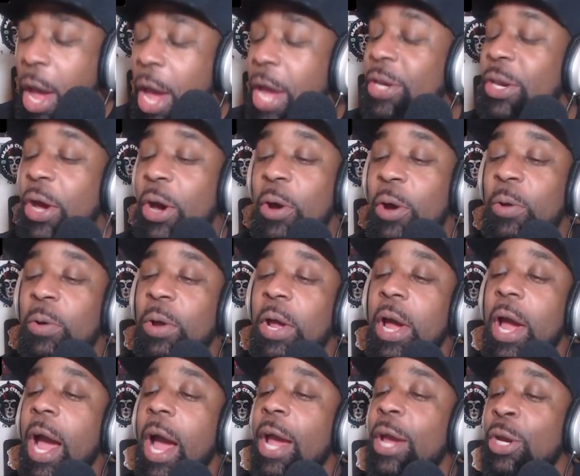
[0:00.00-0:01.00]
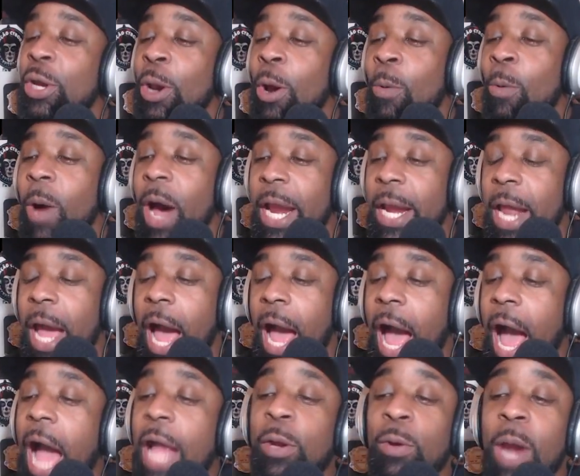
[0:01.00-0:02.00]
Dude, you know what?
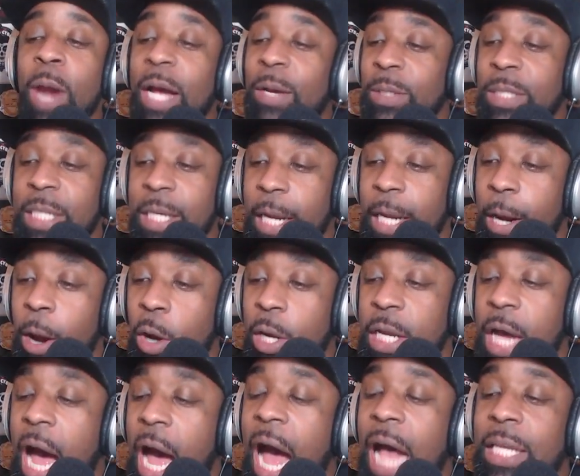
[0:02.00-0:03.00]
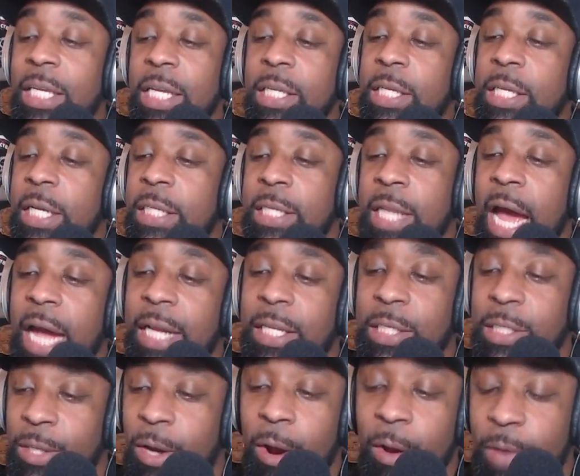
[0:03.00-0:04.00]
I do not want to see that at all. Asuka does not
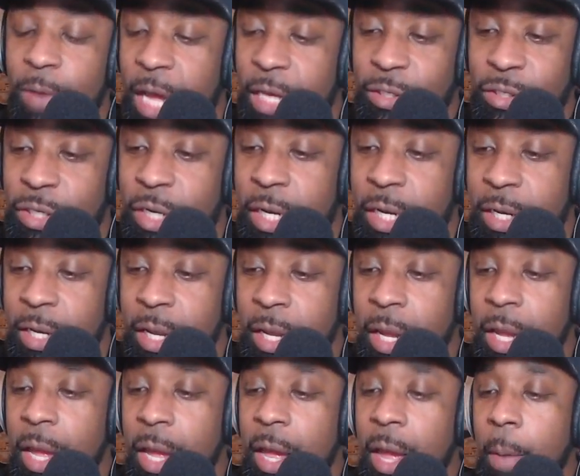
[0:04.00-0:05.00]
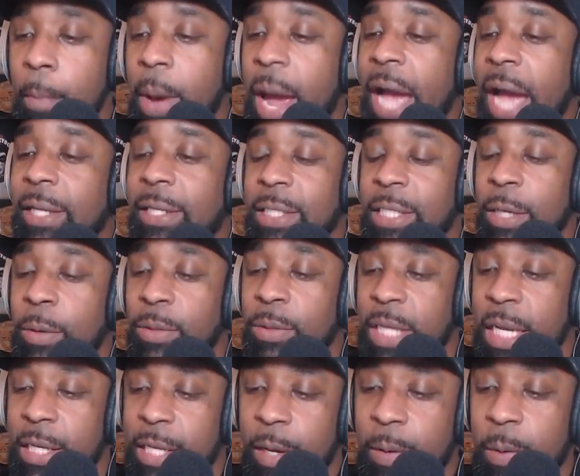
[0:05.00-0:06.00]
deserve that shit. But after seeing what
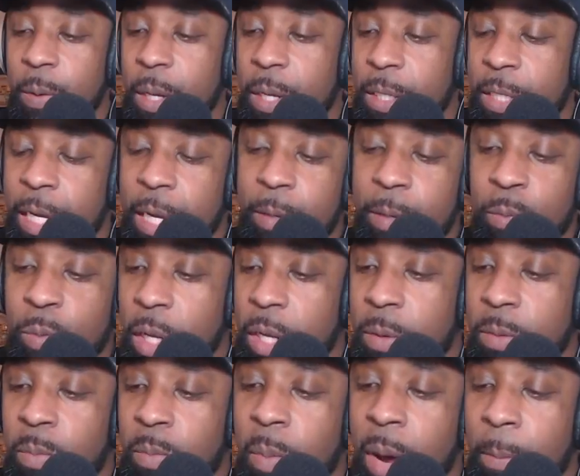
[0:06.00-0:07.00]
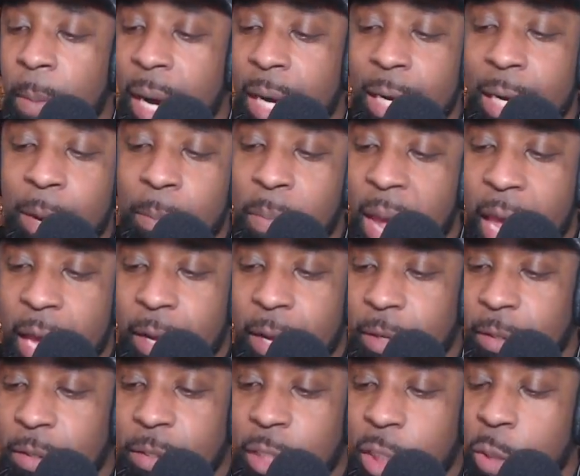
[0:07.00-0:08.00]
they did the Money in the Bank,
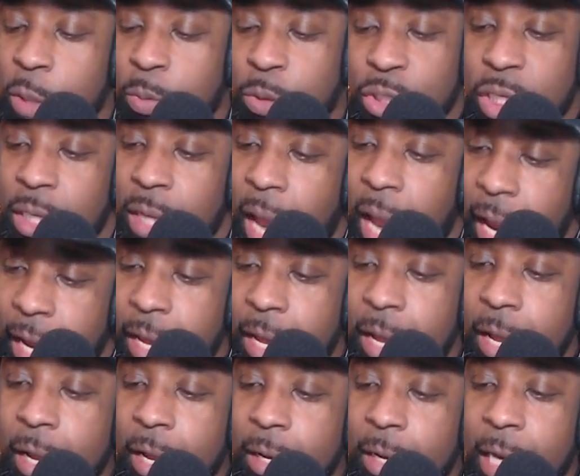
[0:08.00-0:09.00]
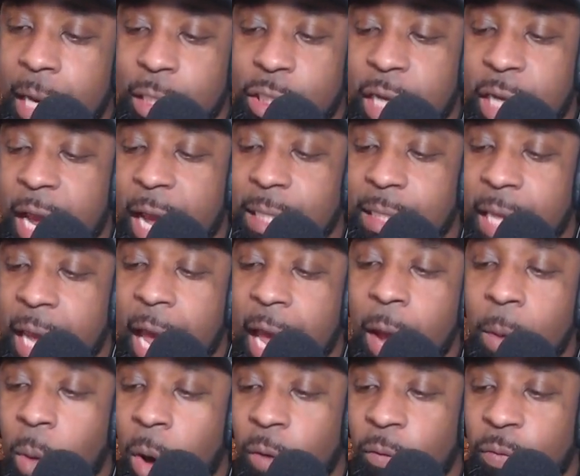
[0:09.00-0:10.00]
stupid shit like let Jay's
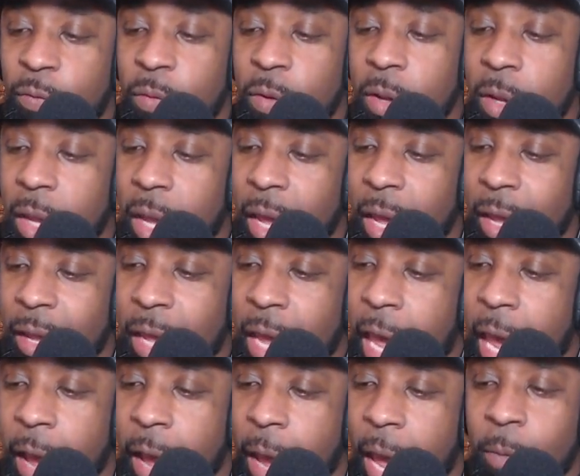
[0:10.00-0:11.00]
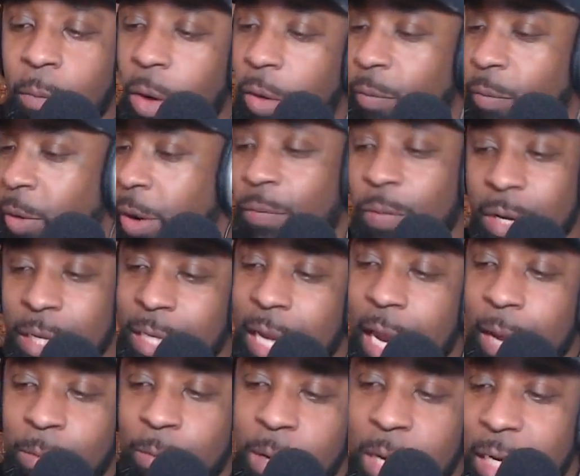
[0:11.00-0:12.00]
Edworth, what the fuck his
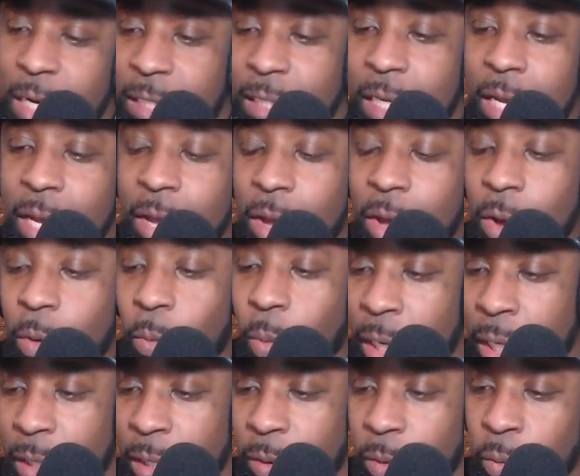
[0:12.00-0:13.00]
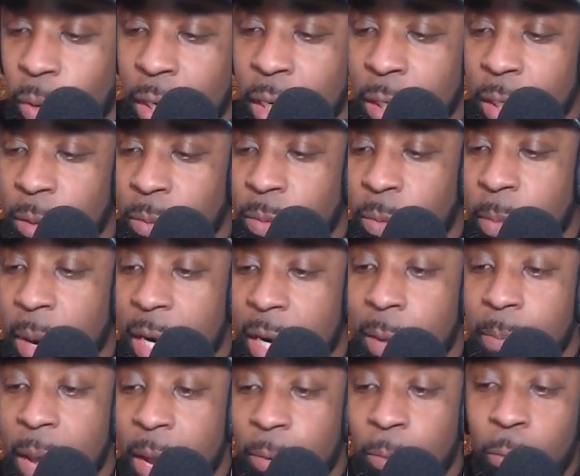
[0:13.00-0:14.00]
name was, win the Money
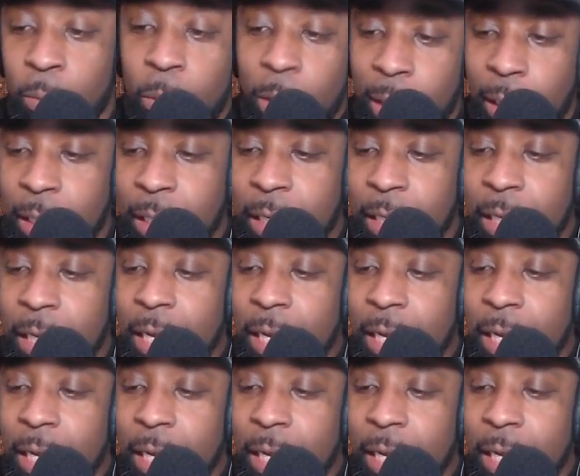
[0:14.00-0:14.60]
in the Bank, really,